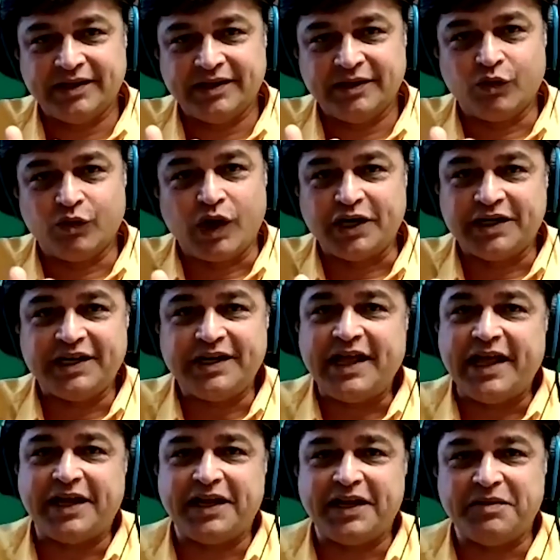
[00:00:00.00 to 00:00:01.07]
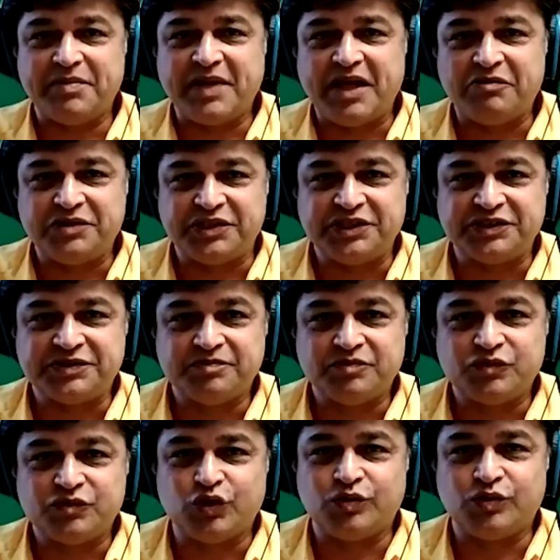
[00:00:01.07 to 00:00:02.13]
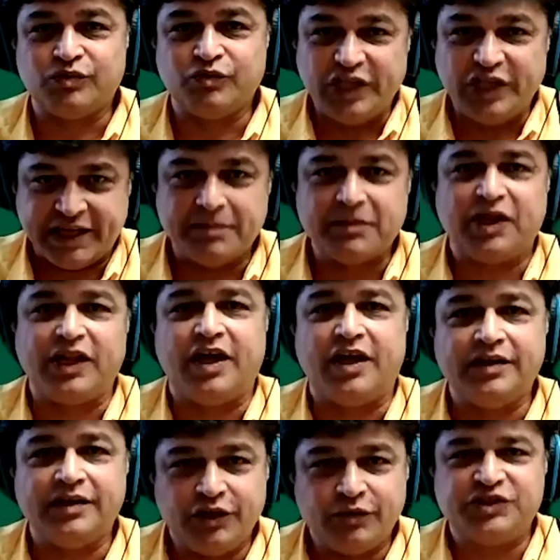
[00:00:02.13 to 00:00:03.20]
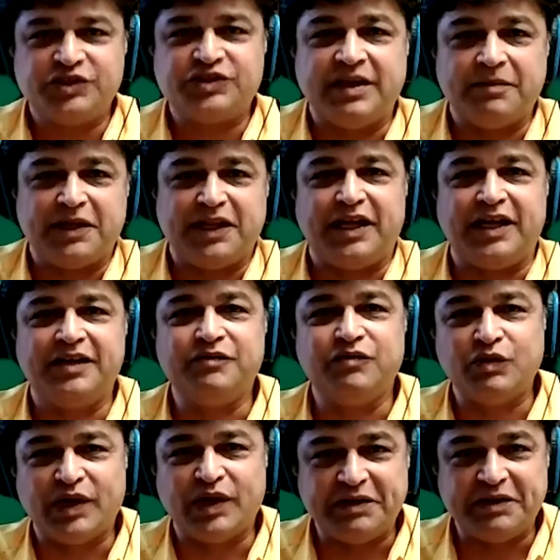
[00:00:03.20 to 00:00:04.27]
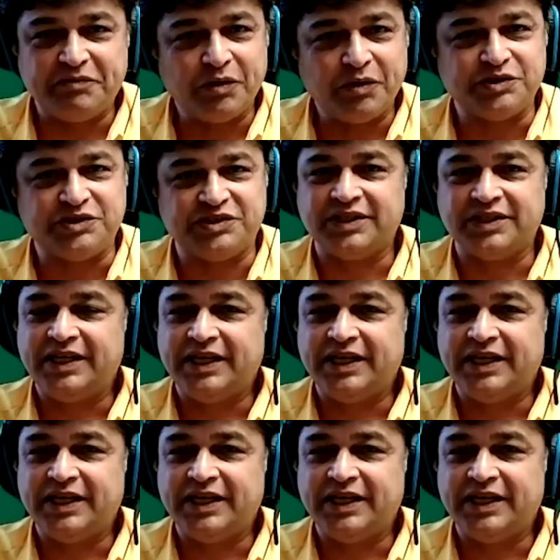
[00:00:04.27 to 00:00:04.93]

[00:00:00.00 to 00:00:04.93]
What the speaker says: Water didn't have any boundaries. So we came along, humans came along, we wanted roads.